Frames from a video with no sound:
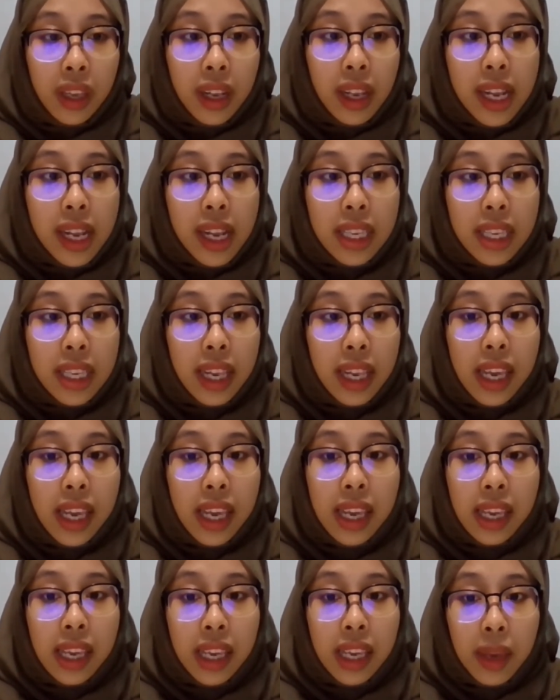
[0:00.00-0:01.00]

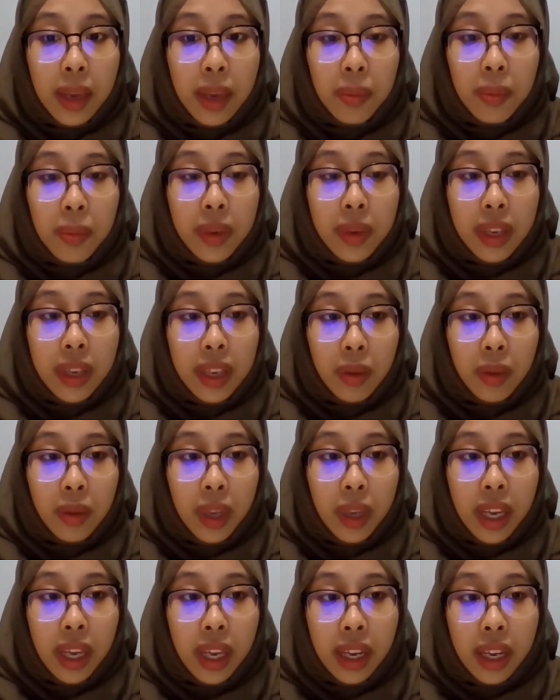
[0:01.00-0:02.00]
Lastly,
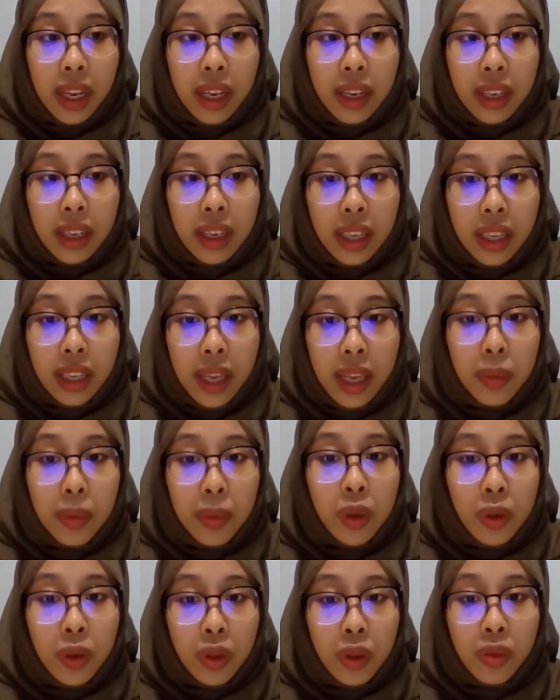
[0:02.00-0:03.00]
we can keep
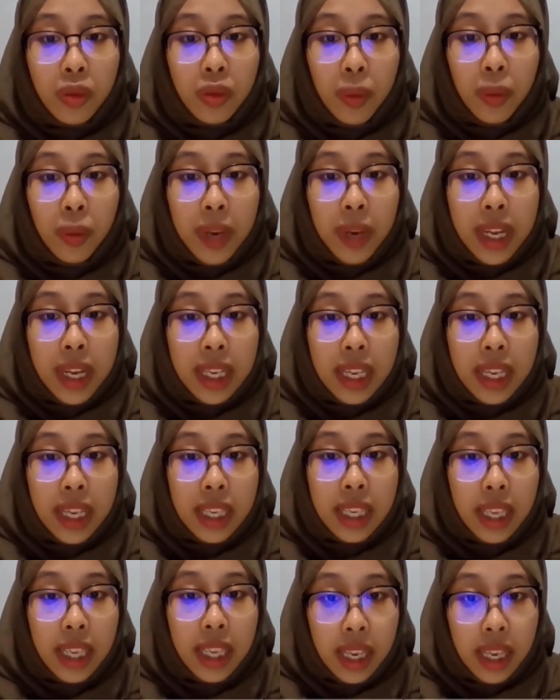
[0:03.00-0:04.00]
shoes from dust
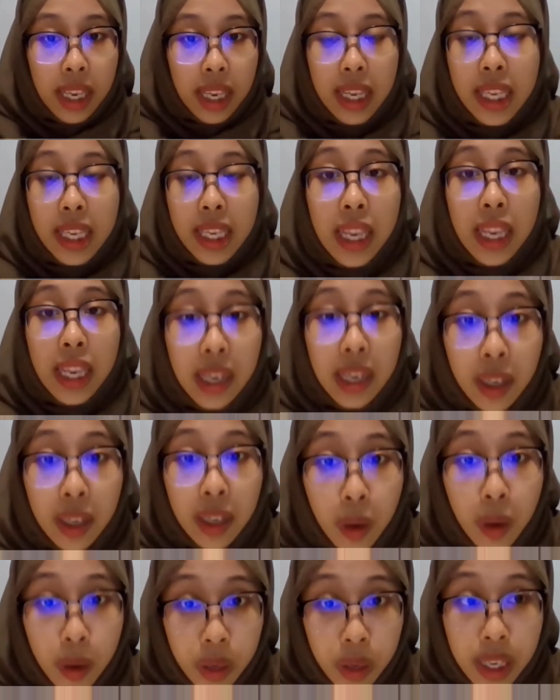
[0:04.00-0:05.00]
as it is in
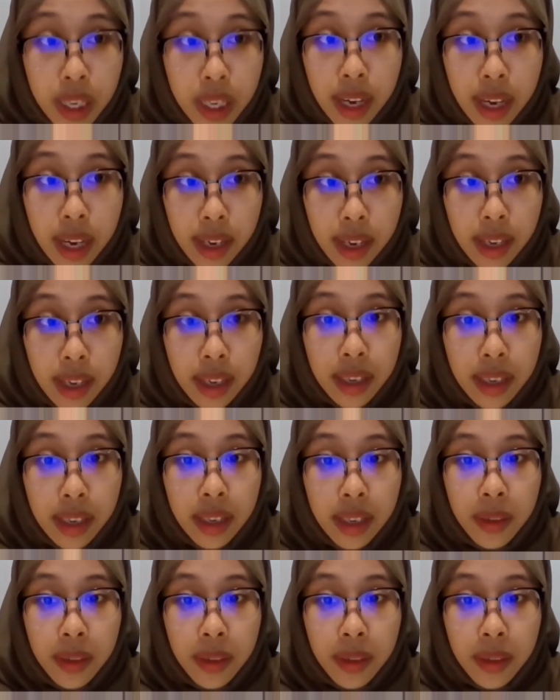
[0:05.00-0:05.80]
closed area.